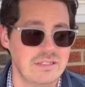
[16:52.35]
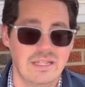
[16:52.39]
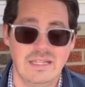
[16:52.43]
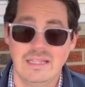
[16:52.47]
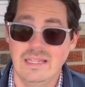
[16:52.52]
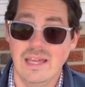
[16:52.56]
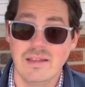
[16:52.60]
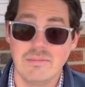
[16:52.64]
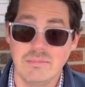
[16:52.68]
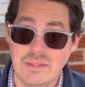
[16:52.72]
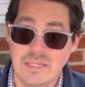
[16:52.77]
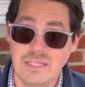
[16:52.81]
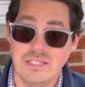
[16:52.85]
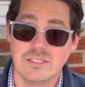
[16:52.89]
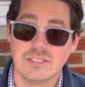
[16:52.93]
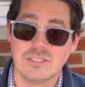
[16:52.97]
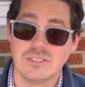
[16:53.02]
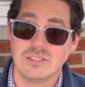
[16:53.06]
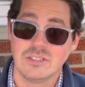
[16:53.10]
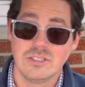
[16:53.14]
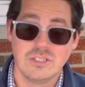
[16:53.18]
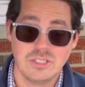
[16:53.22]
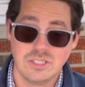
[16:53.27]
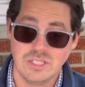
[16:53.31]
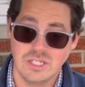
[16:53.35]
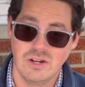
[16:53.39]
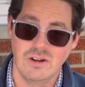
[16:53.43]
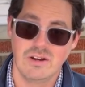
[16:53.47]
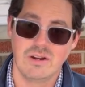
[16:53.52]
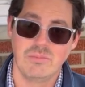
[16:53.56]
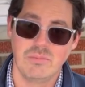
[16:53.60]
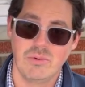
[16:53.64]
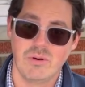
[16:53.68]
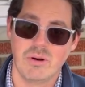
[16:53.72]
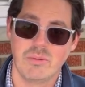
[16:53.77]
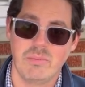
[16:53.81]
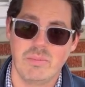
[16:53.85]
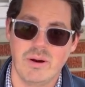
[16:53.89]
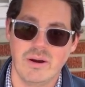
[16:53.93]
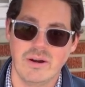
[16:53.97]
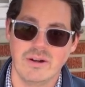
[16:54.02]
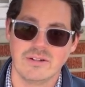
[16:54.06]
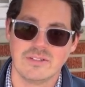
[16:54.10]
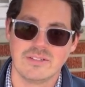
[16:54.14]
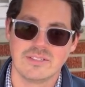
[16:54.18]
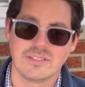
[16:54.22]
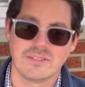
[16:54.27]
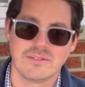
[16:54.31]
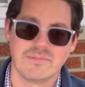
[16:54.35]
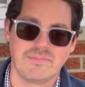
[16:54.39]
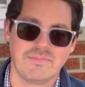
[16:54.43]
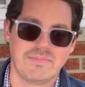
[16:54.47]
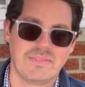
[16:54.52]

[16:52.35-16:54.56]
and that means sharing more parts.